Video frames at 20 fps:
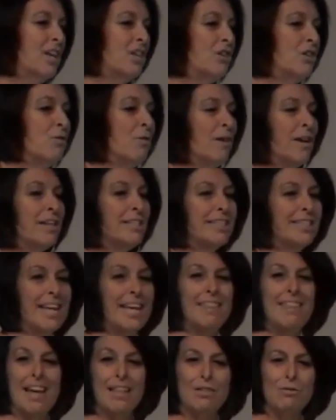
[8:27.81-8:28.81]
You want to
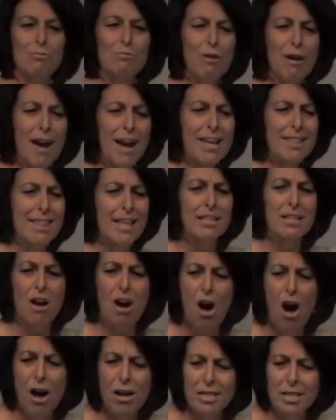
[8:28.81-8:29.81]
say, "That's right, that's
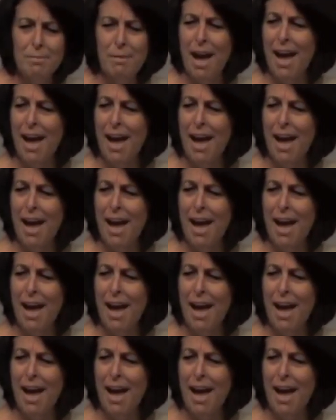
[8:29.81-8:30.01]
awesome.